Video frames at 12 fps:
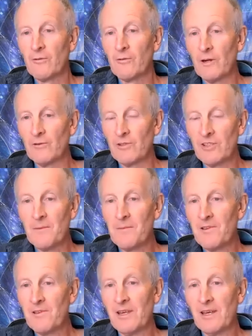wrote to
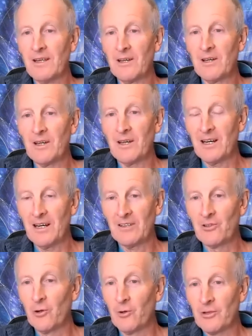Timothy
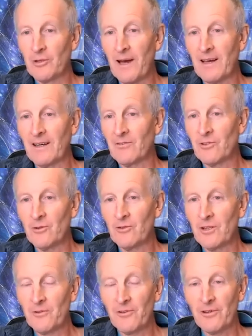and talked about in 2
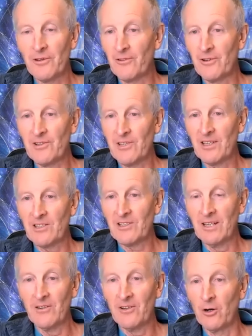Timothy
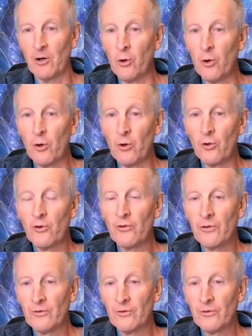3:16 that all